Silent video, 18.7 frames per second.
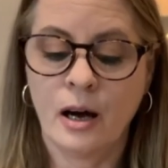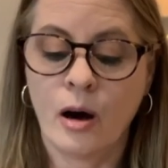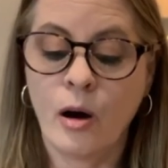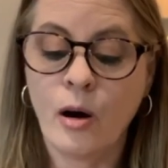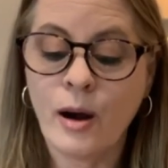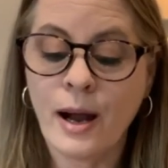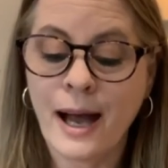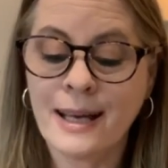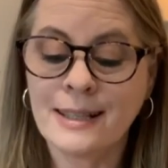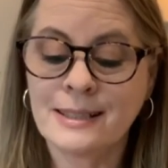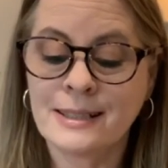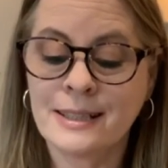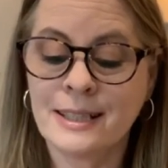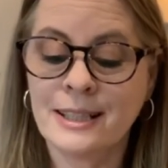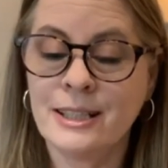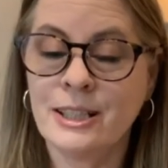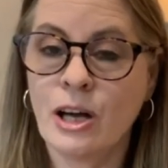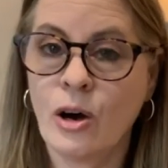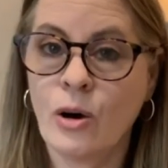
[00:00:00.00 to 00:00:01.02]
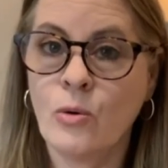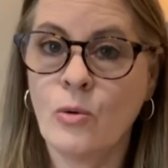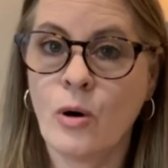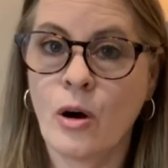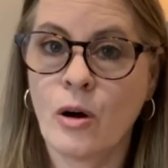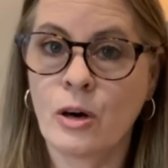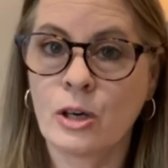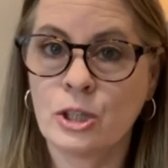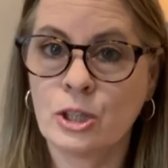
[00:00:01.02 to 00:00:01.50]

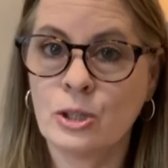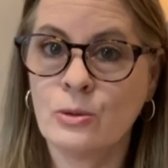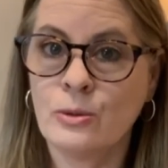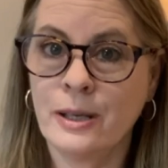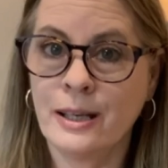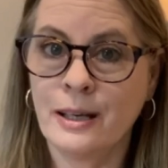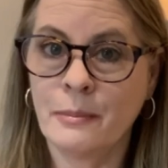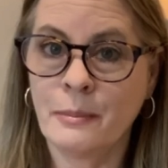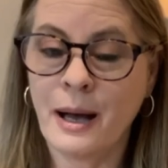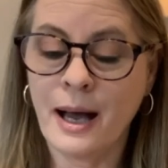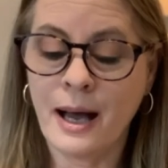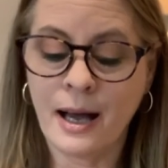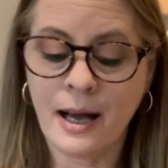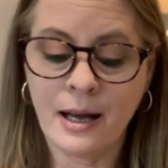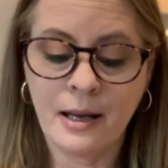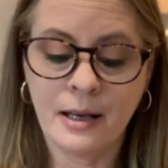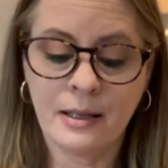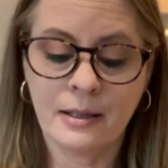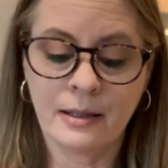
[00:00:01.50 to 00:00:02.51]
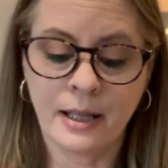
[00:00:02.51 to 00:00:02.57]
R-I-C-O-R-U-M-I.